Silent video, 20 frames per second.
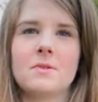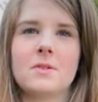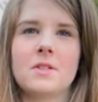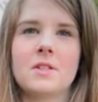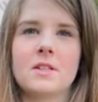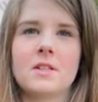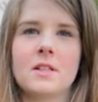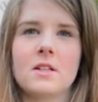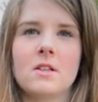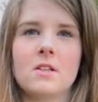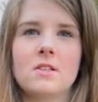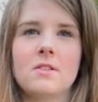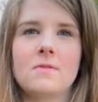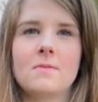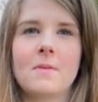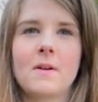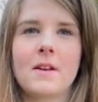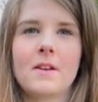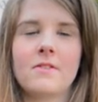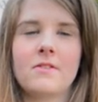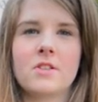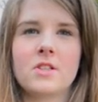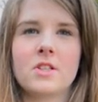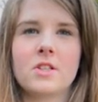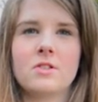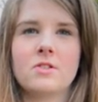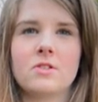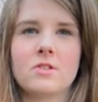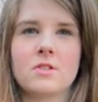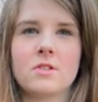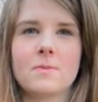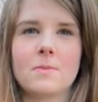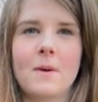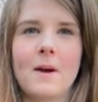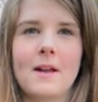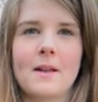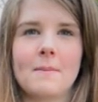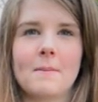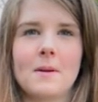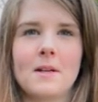which is a lot of money for a children's
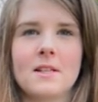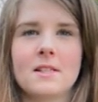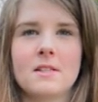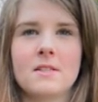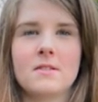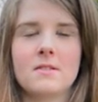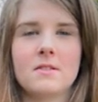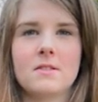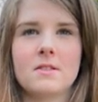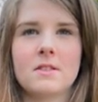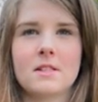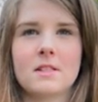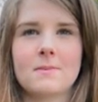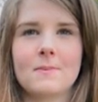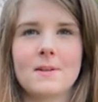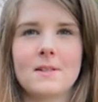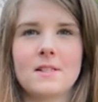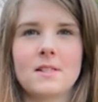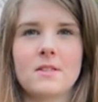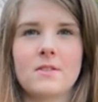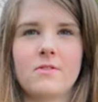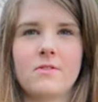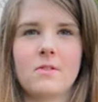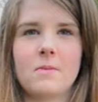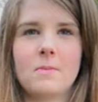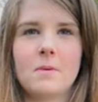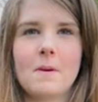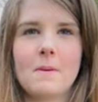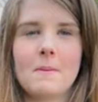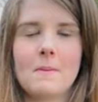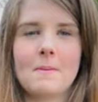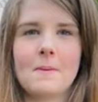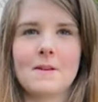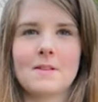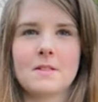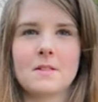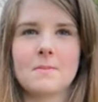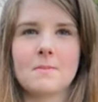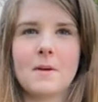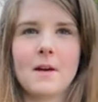bike but isn't expensive for a proper
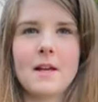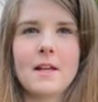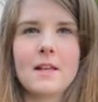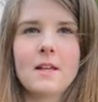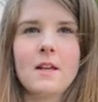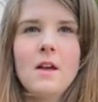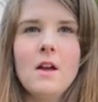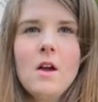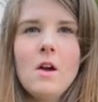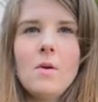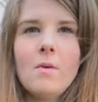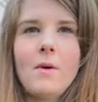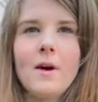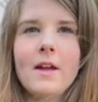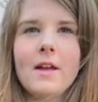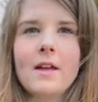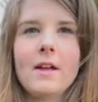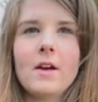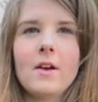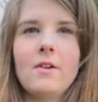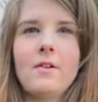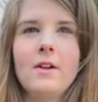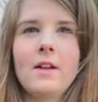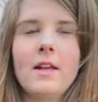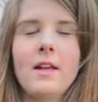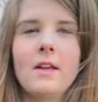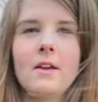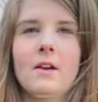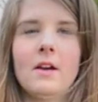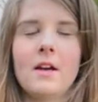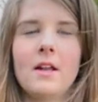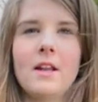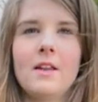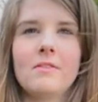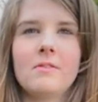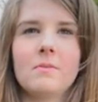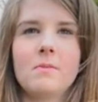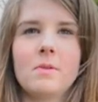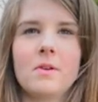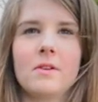mountain bike, weighing only
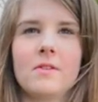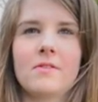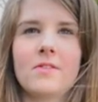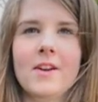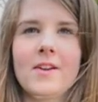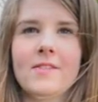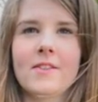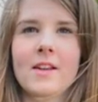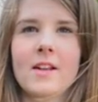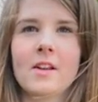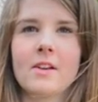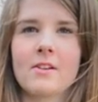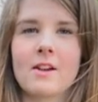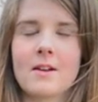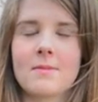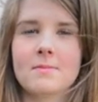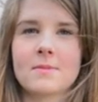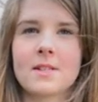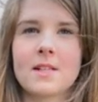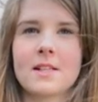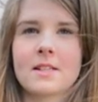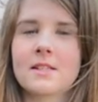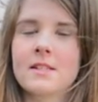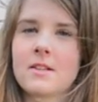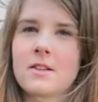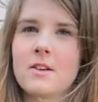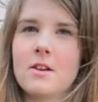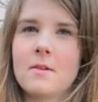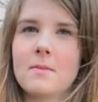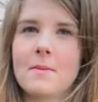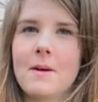11.5kg excluding